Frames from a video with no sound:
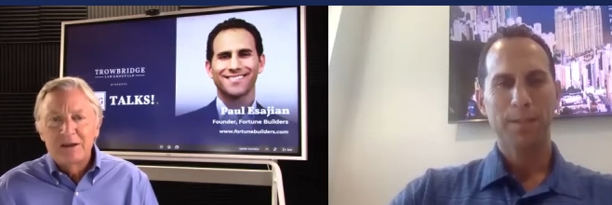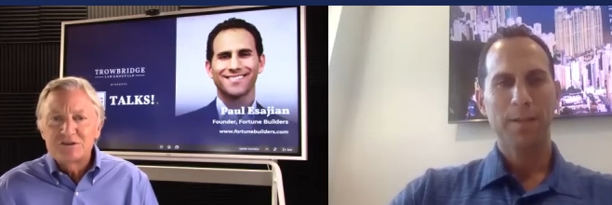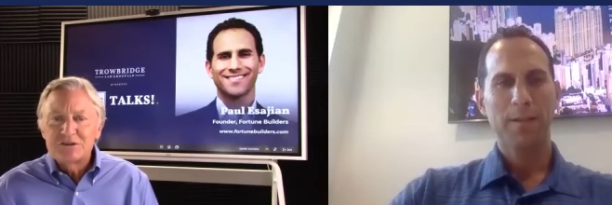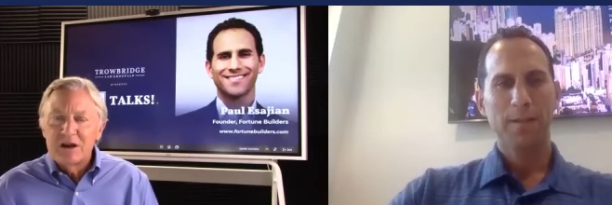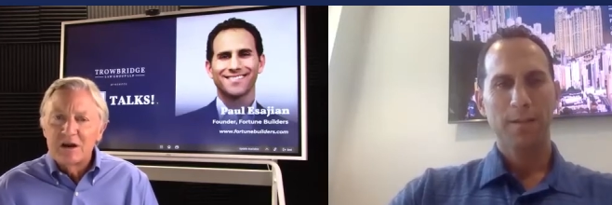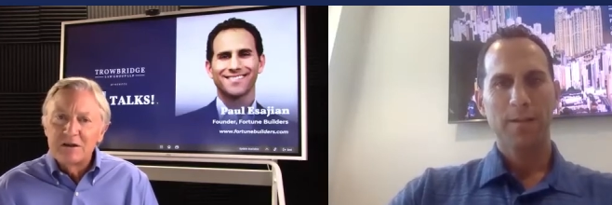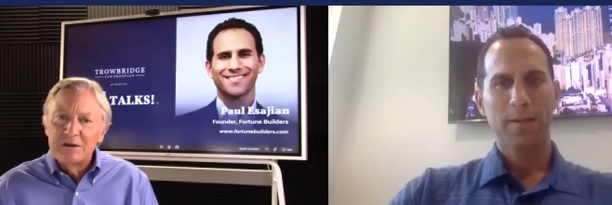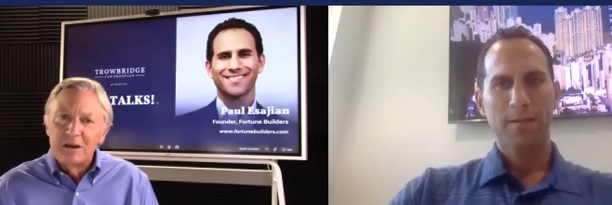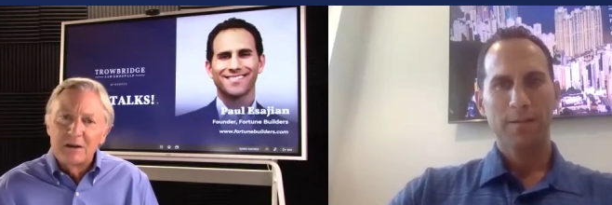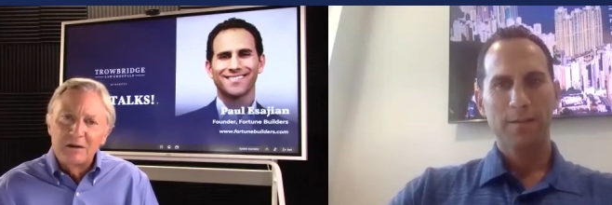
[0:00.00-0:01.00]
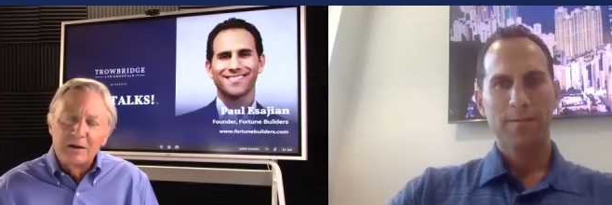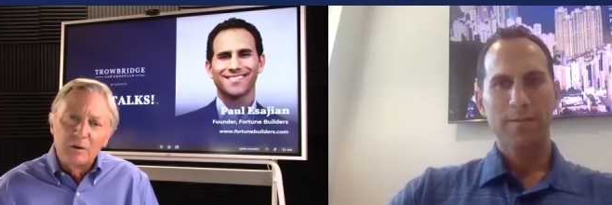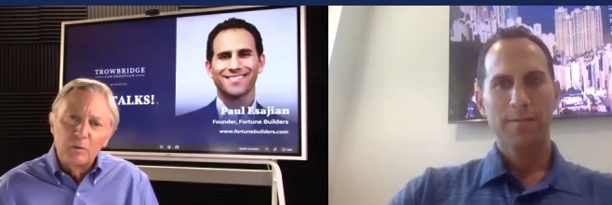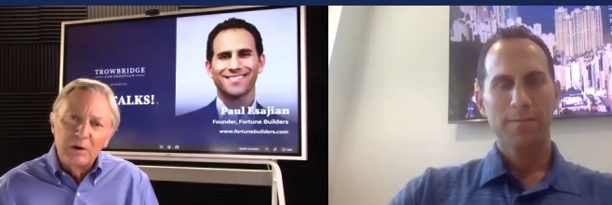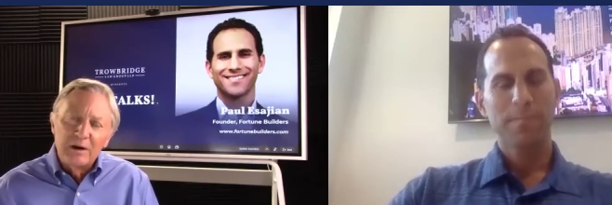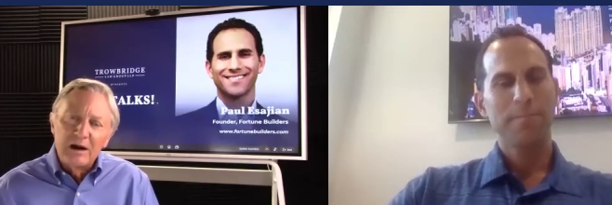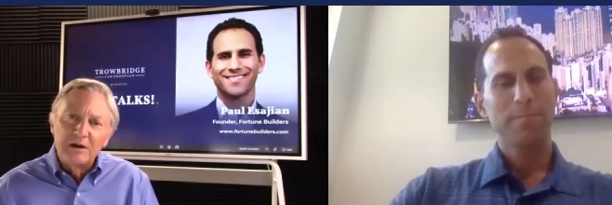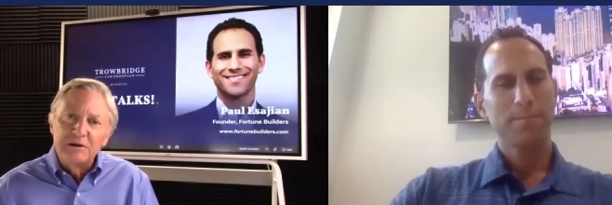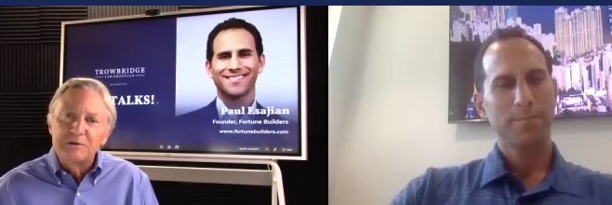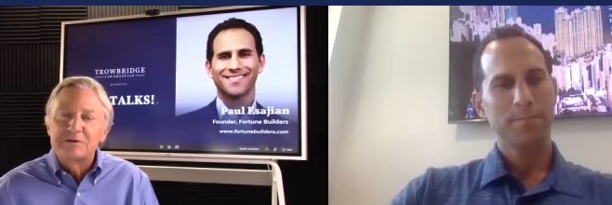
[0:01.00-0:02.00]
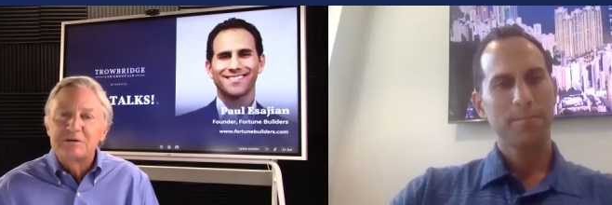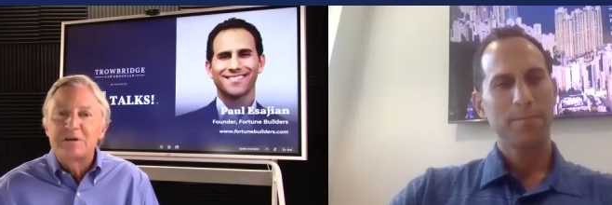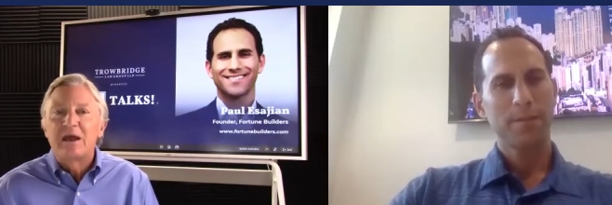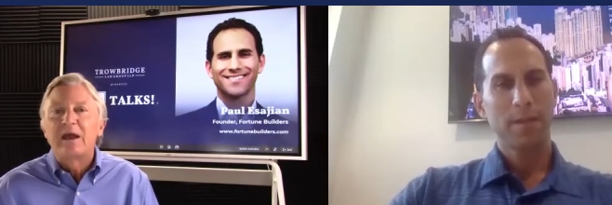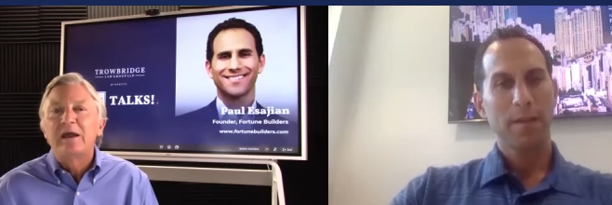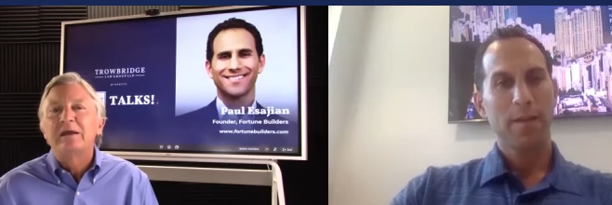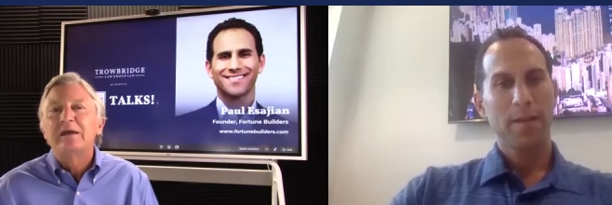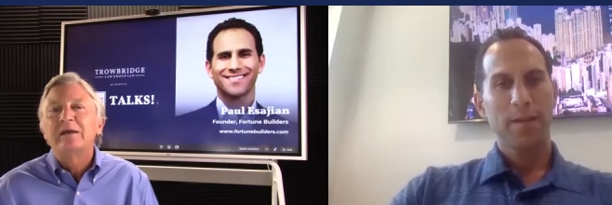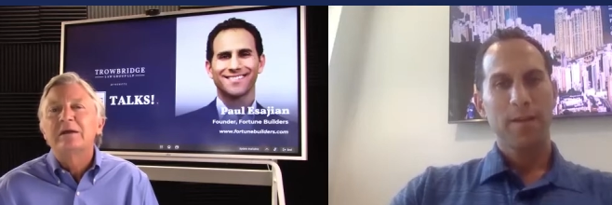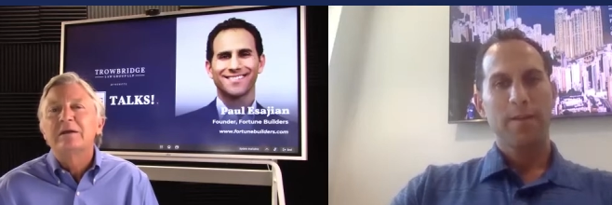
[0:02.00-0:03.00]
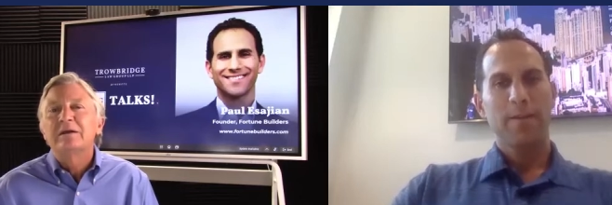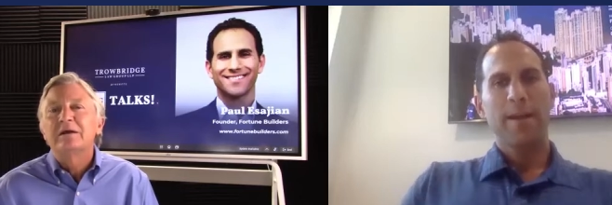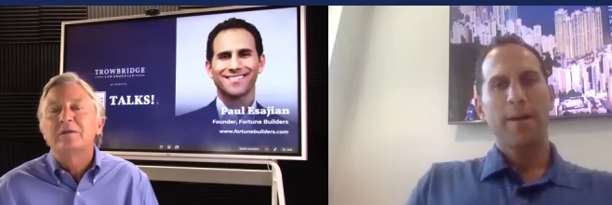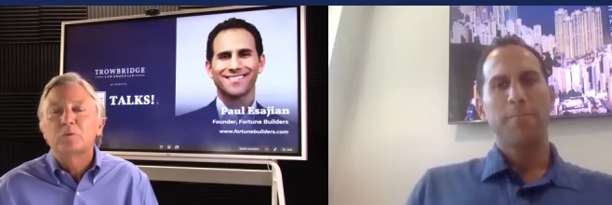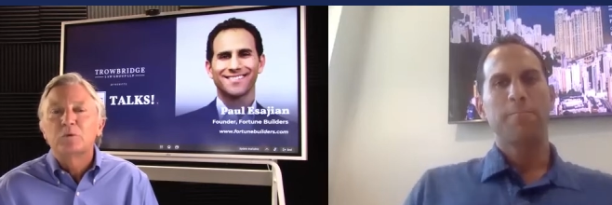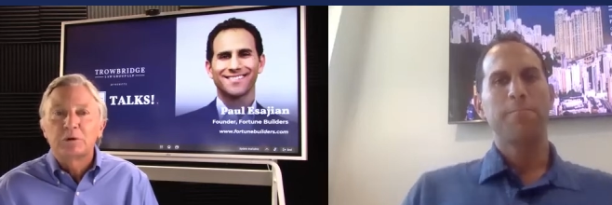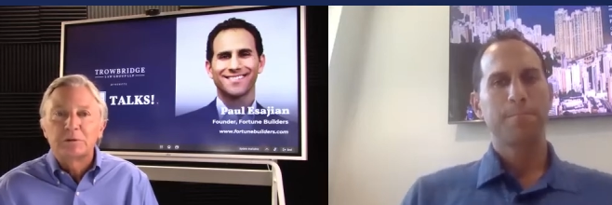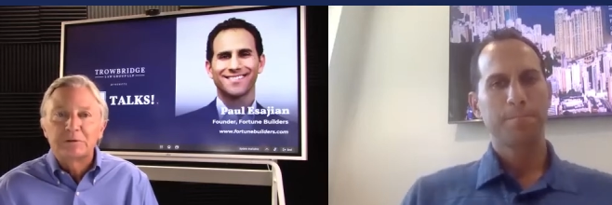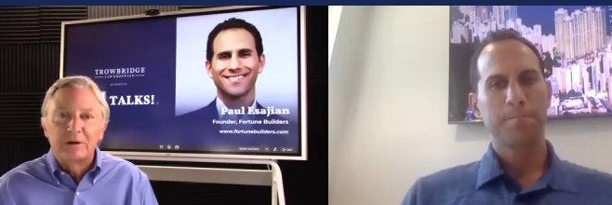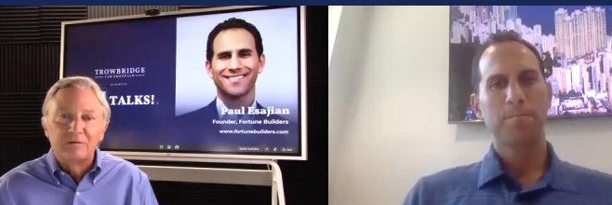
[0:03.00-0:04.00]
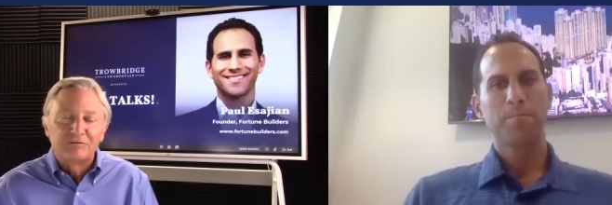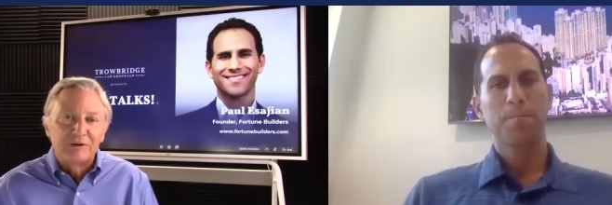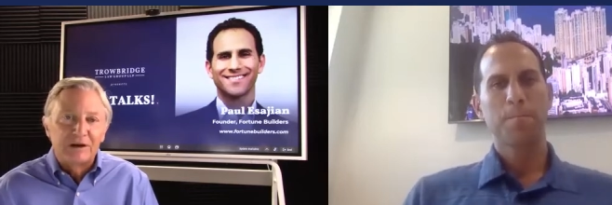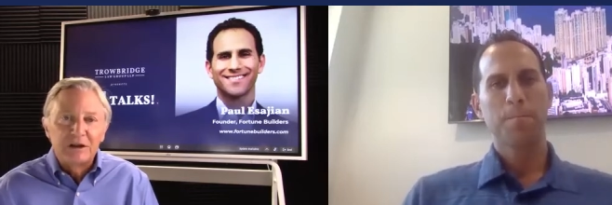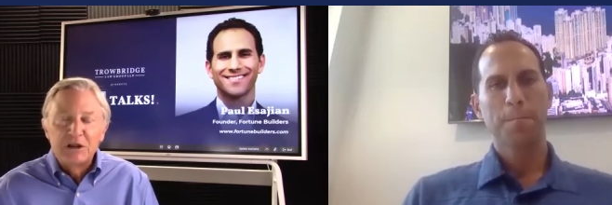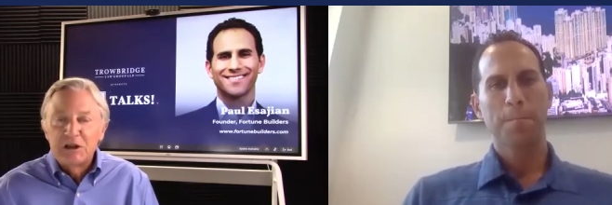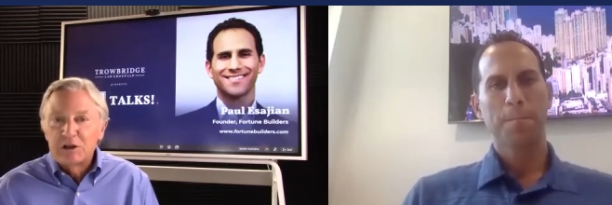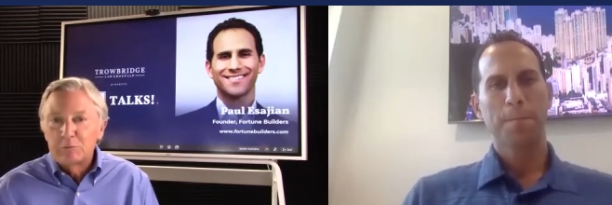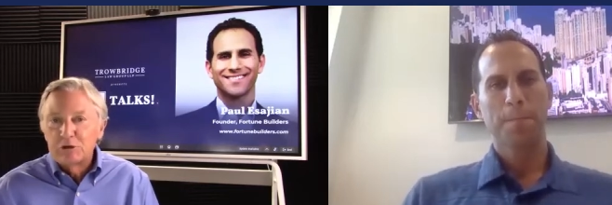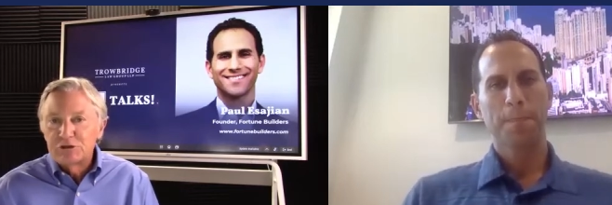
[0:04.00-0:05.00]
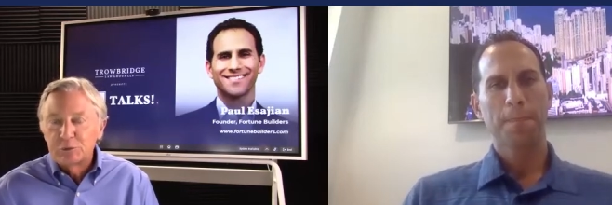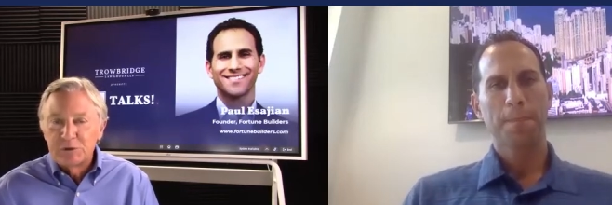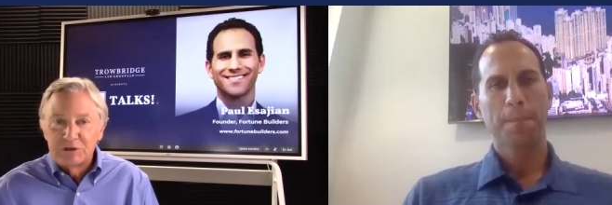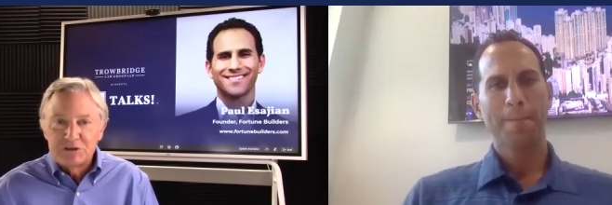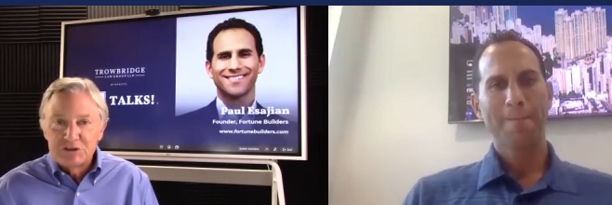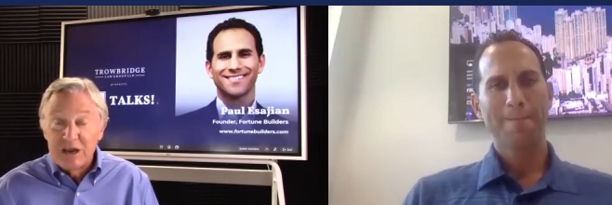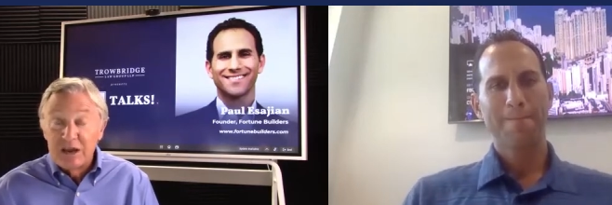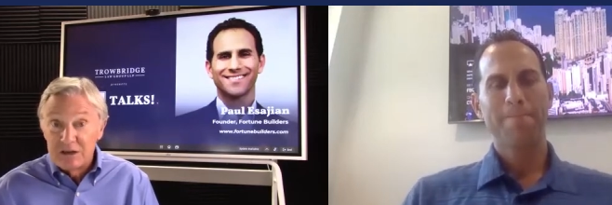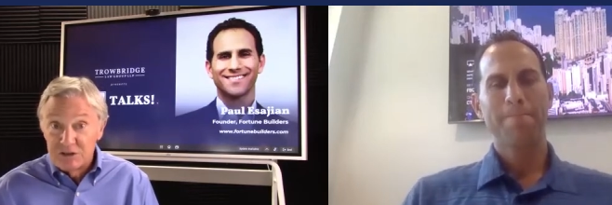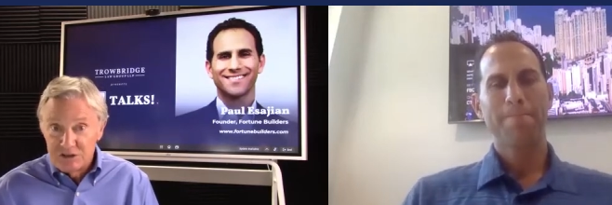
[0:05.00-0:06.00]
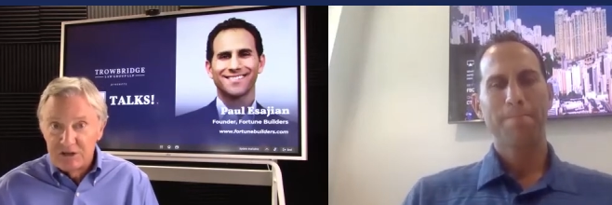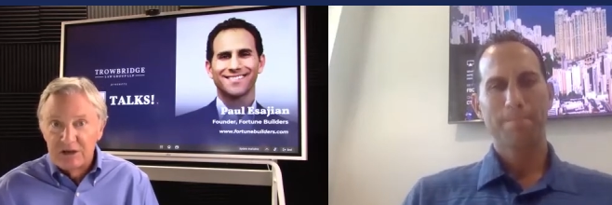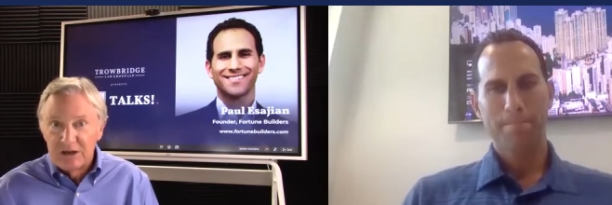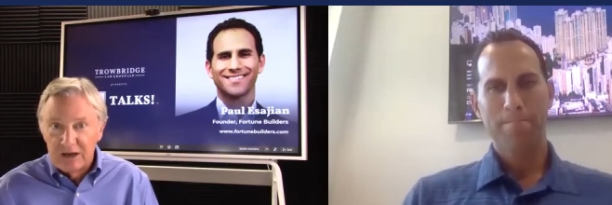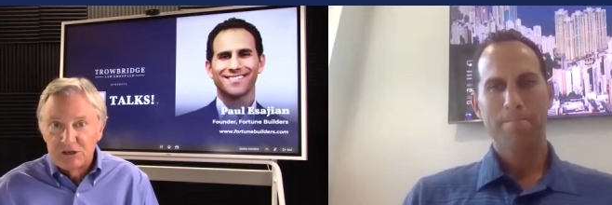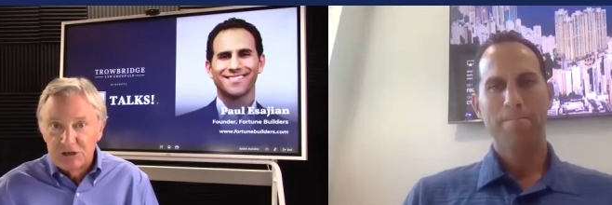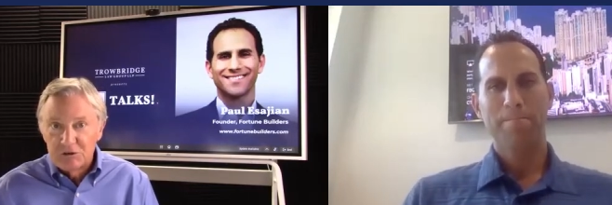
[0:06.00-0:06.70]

Speaker 1: started, and uh, where are you today in uh, the world of uh, commercial real estate and syndication?